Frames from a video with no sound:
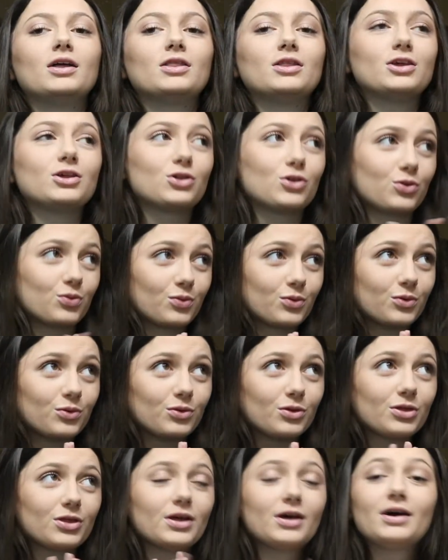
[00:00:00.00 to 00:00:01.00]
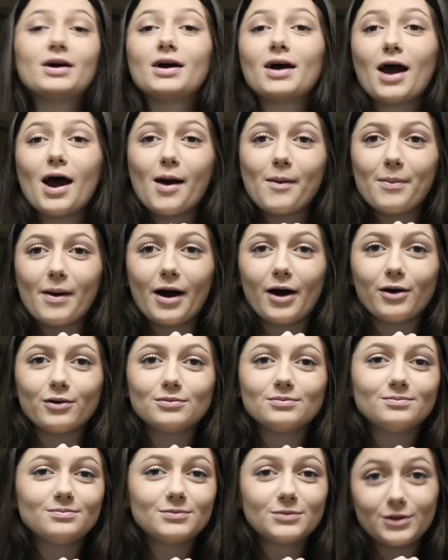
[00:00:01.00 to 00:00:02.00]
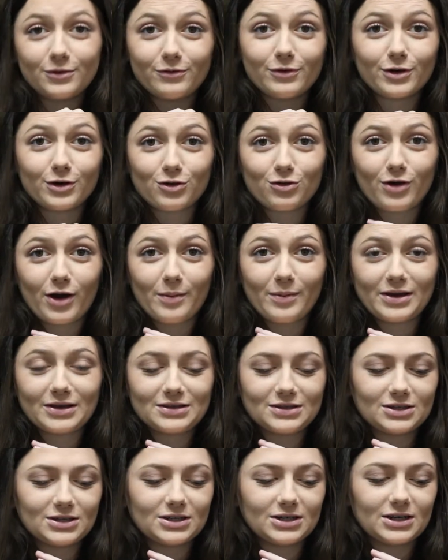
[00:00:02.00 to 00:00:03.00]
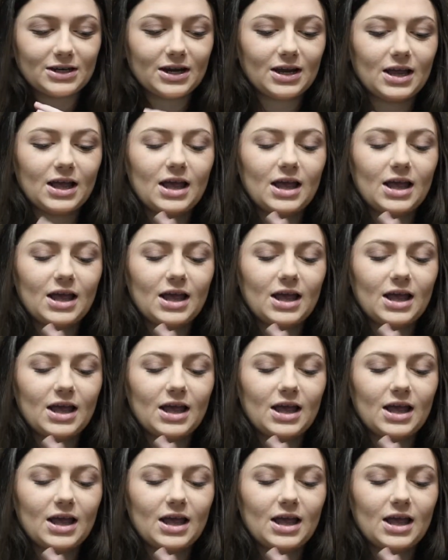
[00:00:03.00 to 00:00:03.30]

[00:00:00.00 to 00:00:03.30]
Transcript: the truth about the first trimester.